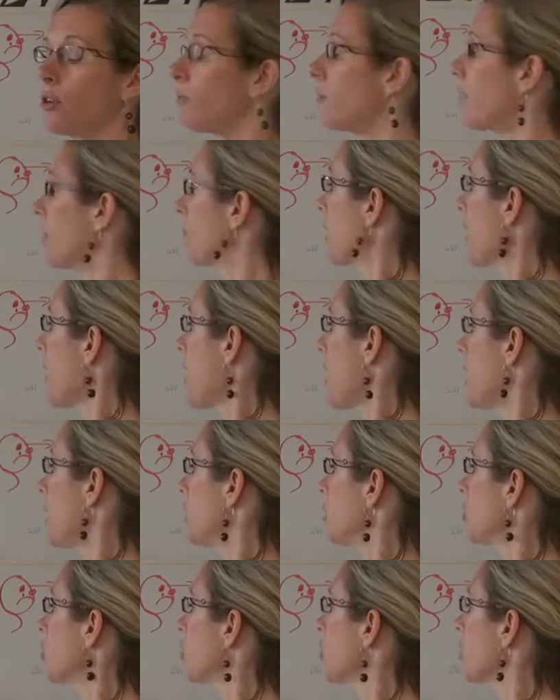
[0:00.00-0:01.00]
the rib
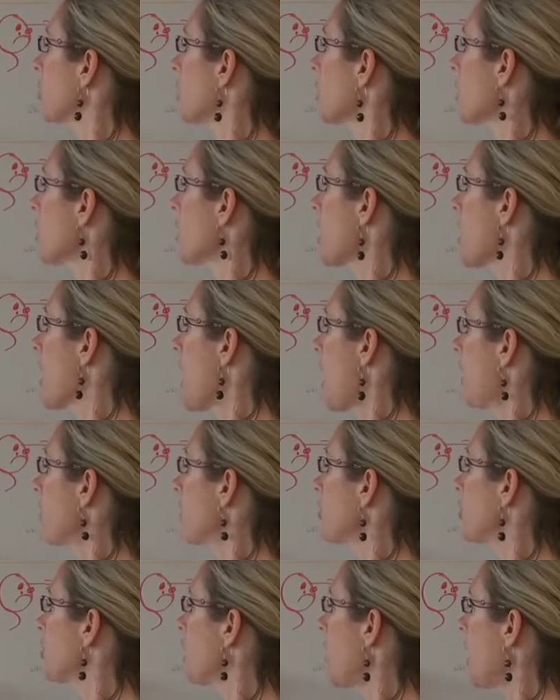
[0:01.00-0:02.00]
cage.
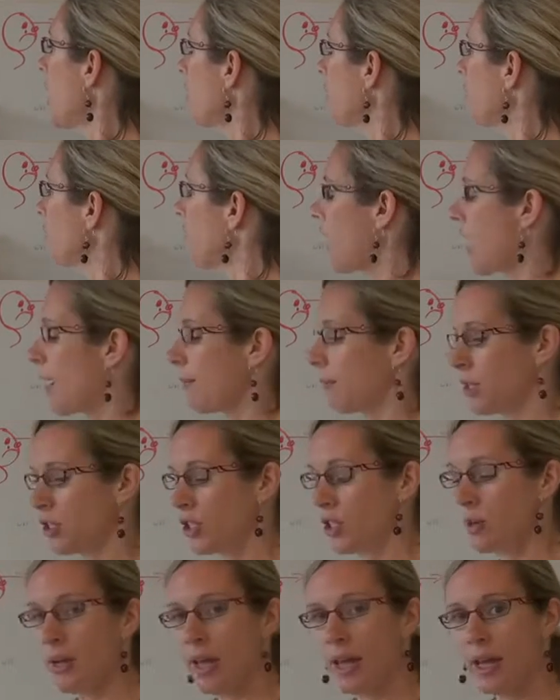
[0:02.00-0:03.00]
And the diaphragm,
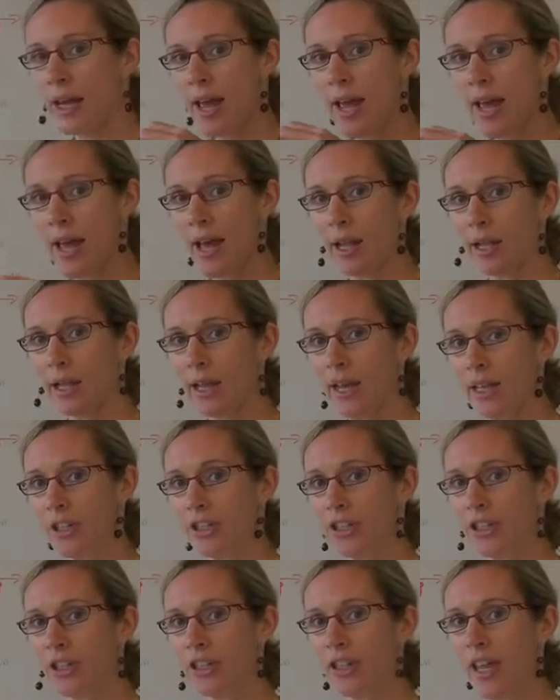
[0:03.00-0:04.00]
as you inhale,
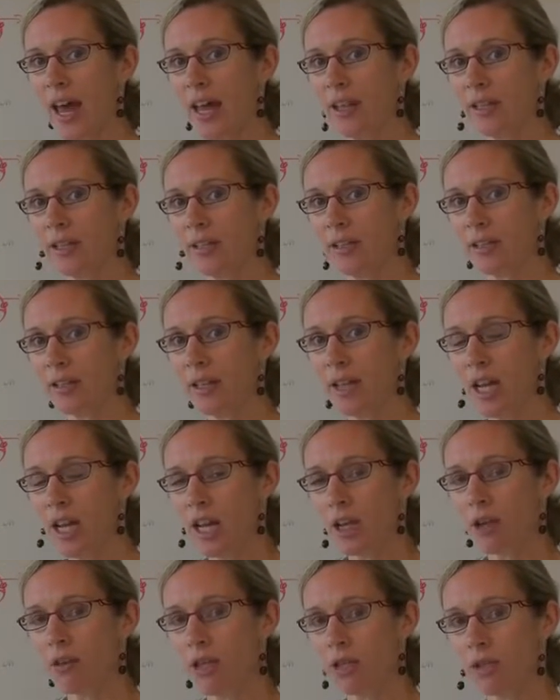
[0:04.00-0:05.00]
it descends,
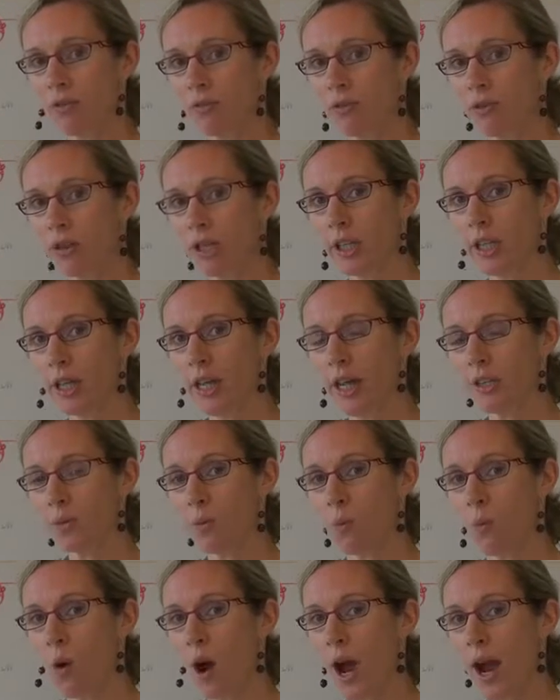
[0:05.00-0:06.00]
creates a really
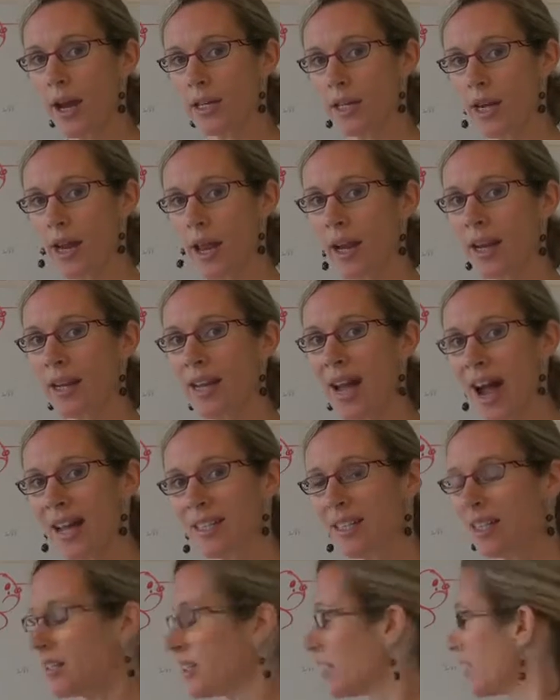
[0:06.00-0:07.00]
nice widening, and
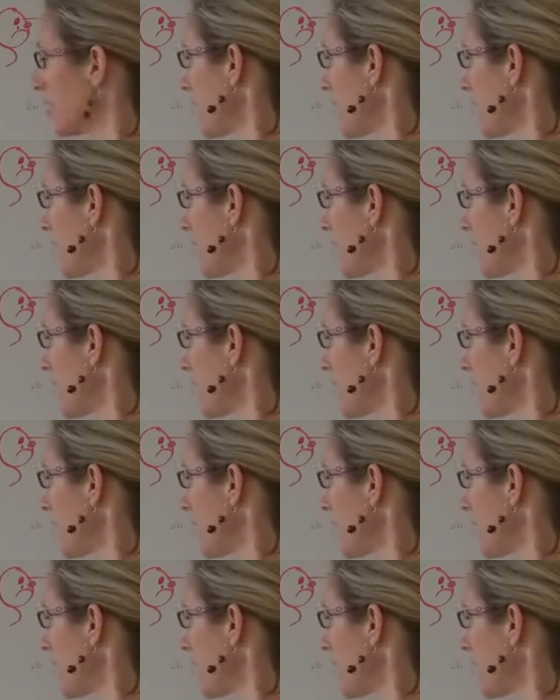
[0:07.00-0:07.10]
as it